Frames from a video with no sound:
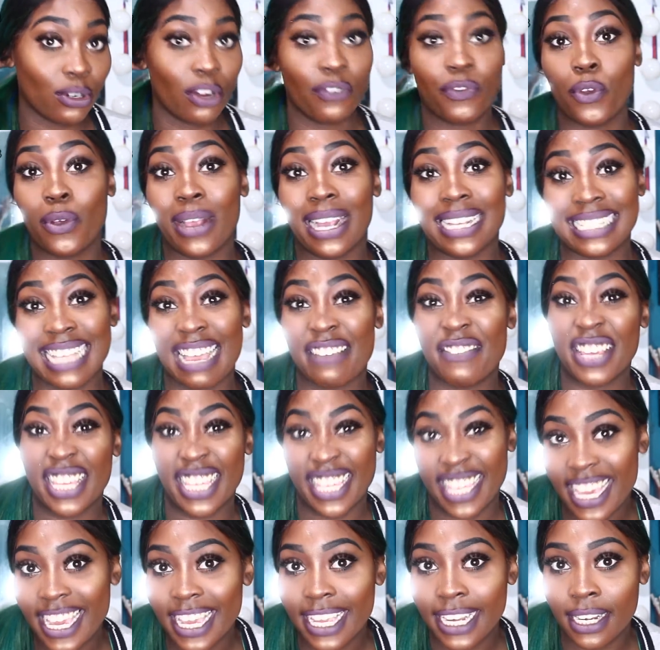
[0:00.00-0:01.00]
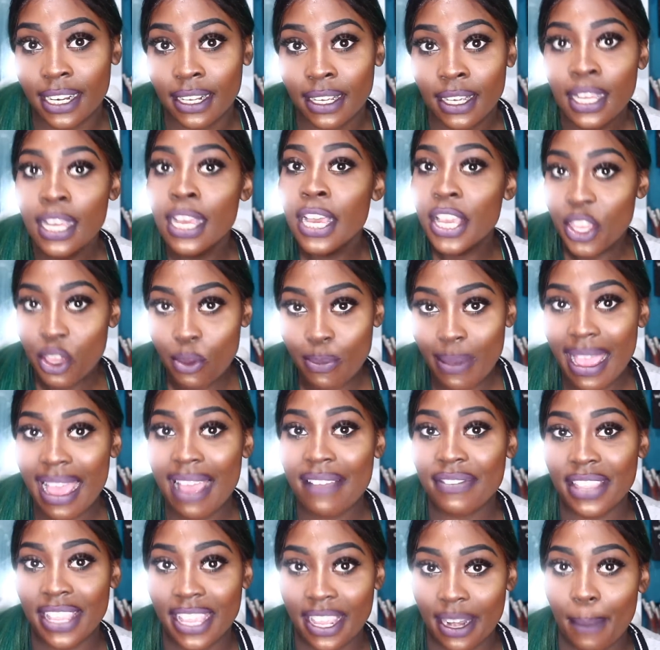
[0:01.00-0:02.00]
Or if you guys have a kid, you may
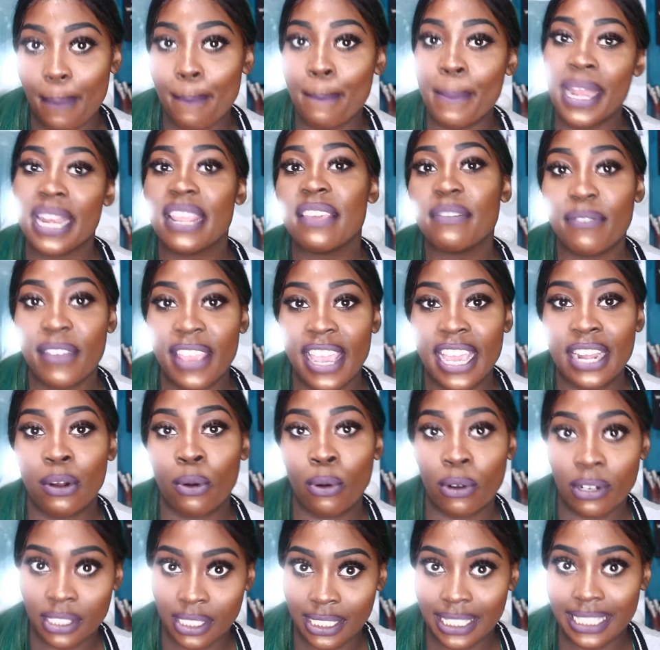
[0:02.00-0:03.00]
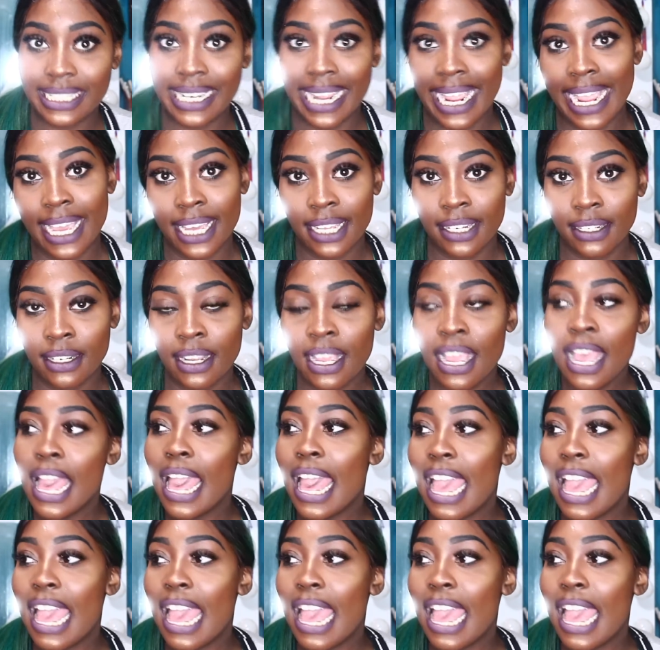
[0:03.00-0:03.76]
have to get a minivan or a sedan.